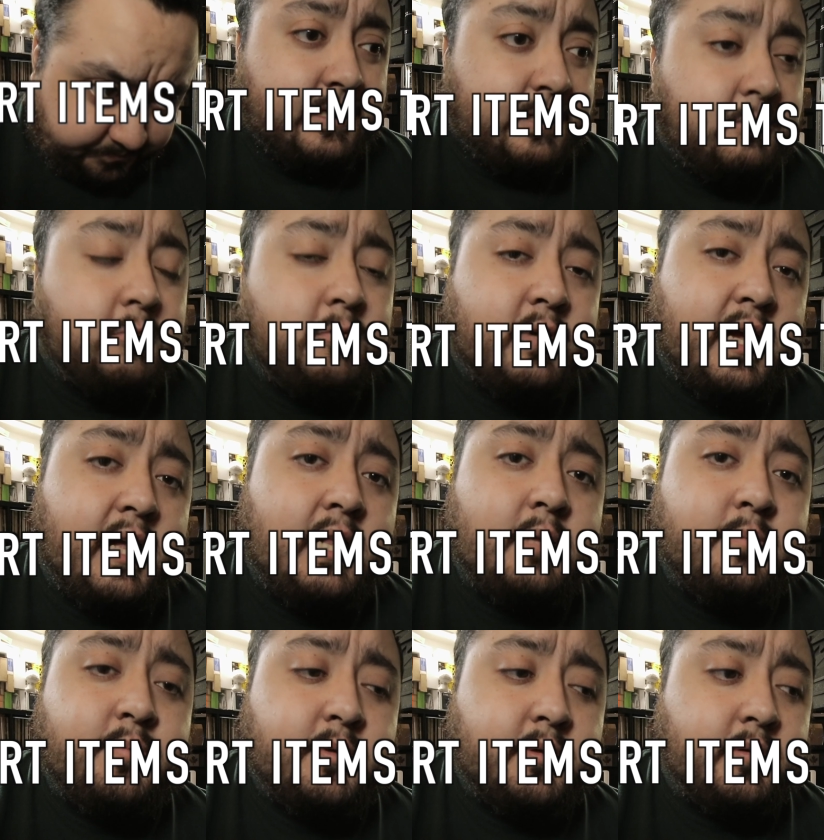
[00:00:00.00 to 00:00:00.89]
It will
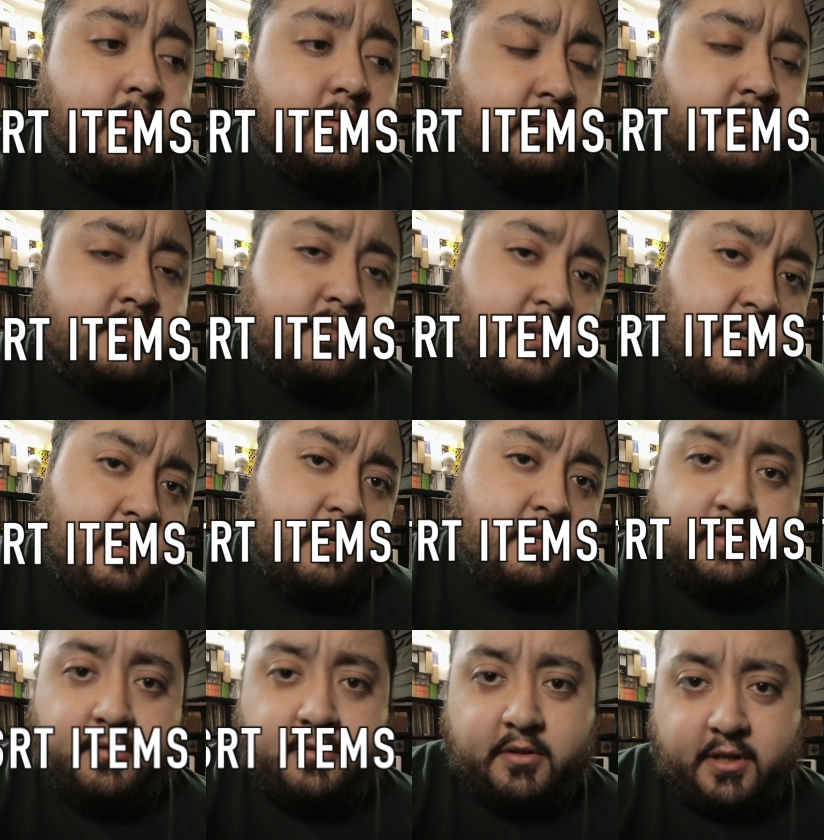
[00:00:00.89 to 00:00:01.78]
help you start
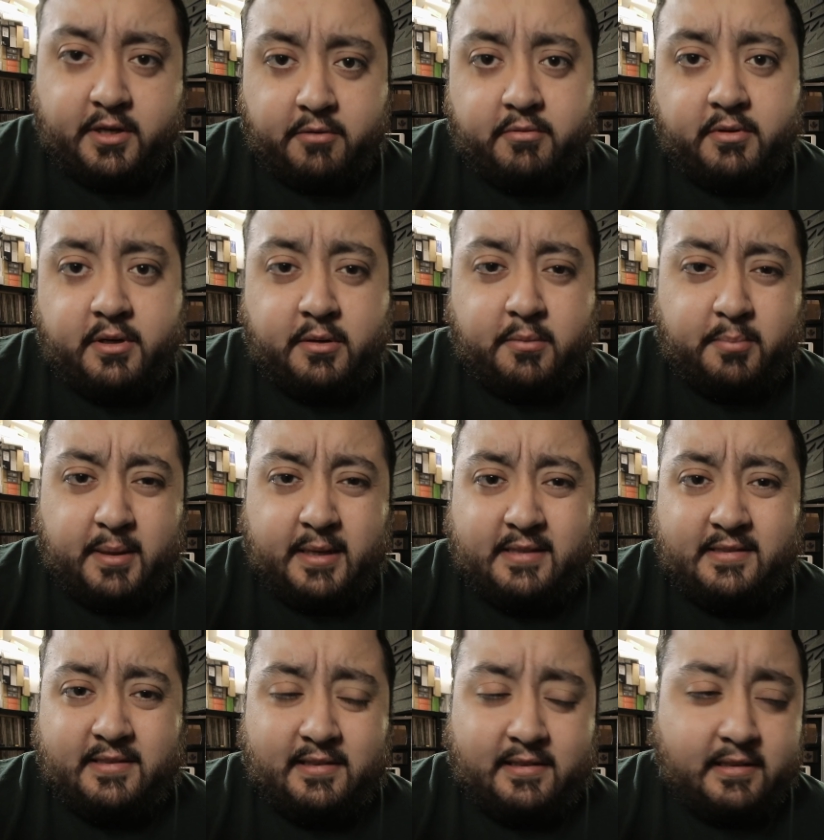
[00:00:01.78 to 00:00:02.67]
your career
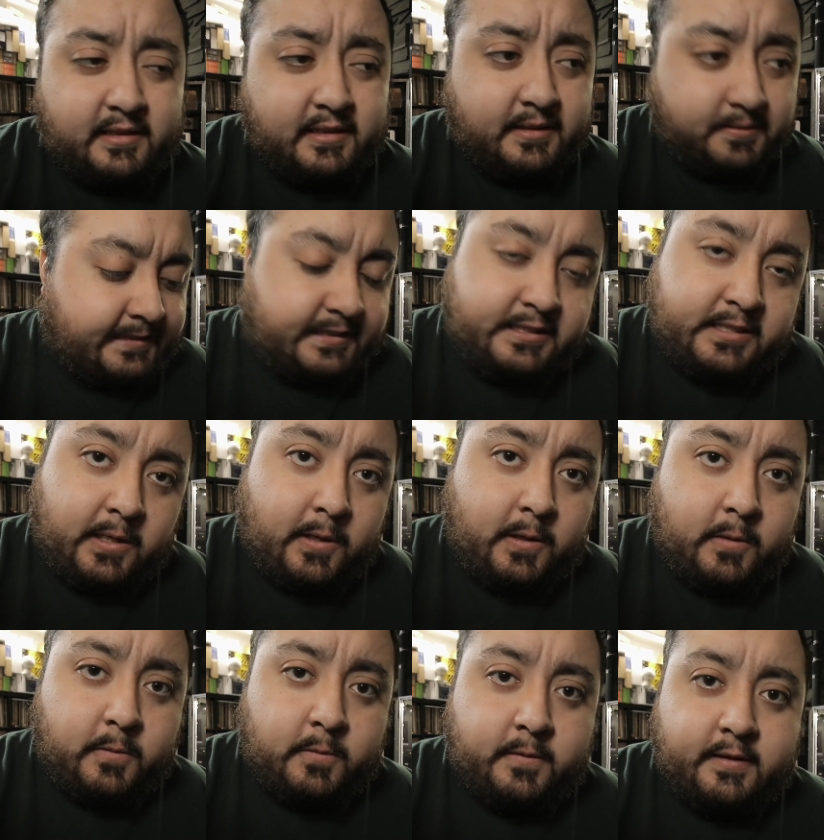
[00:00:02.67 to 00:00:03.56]
basically.
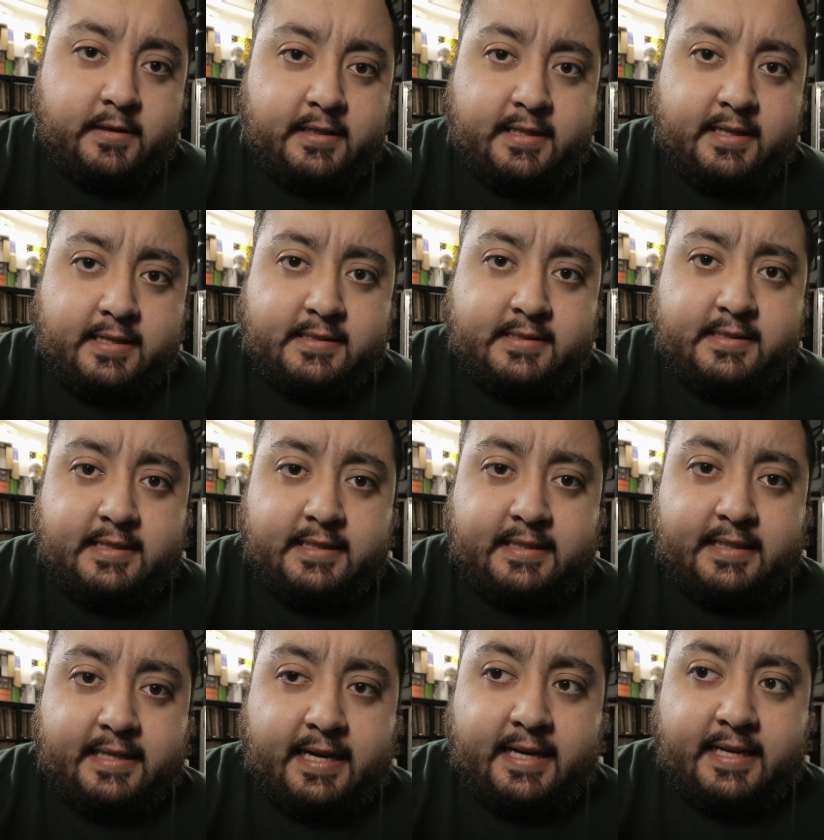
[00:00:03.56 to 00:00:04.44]
So let's
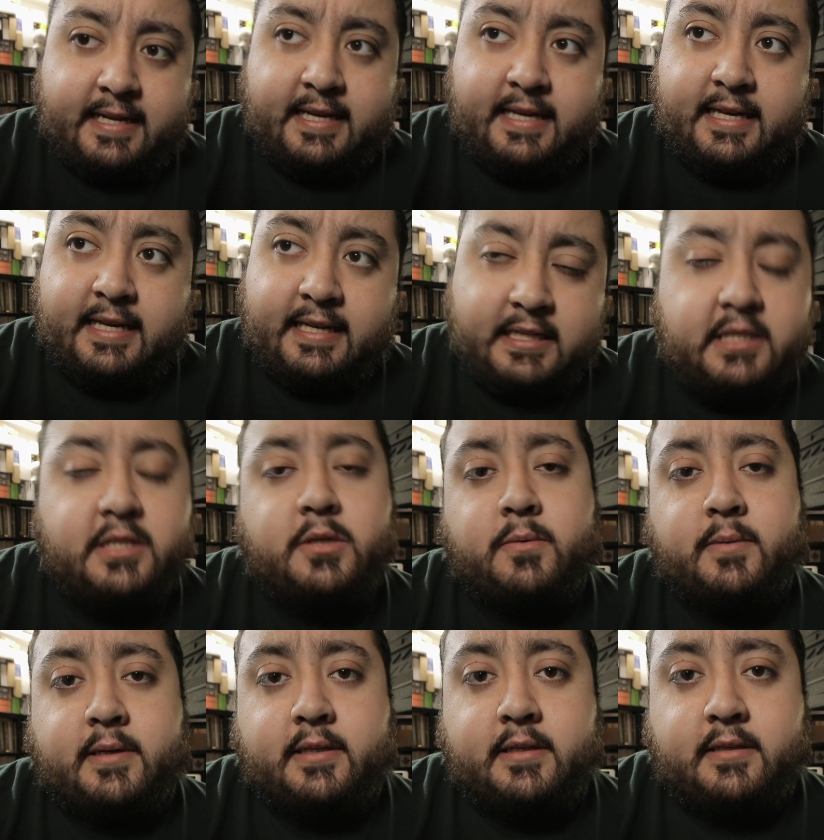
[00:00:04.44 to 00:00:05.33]
get
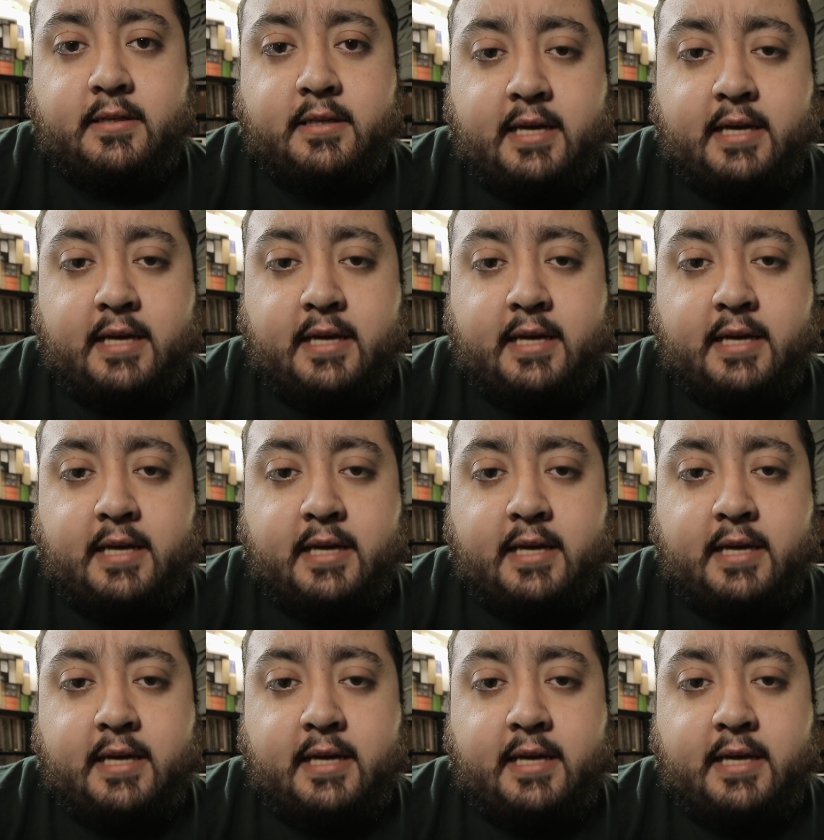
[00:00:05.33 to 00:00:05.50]
into it.